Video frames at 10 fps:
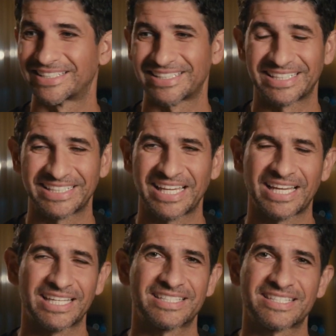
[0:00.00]
And
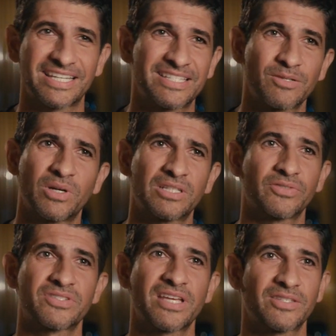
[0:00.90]
yeah, it's
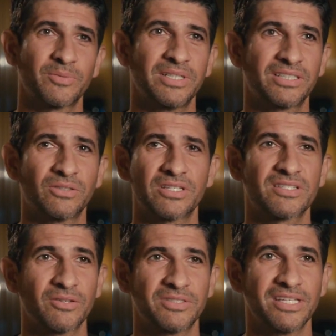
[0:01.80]
a wonderful set to work on.